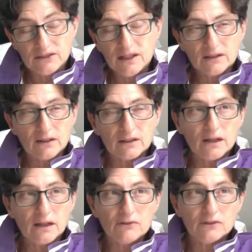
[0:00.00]
death
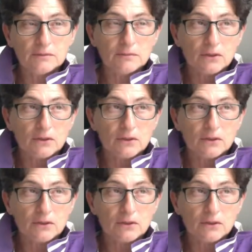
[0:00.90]
uncovered it,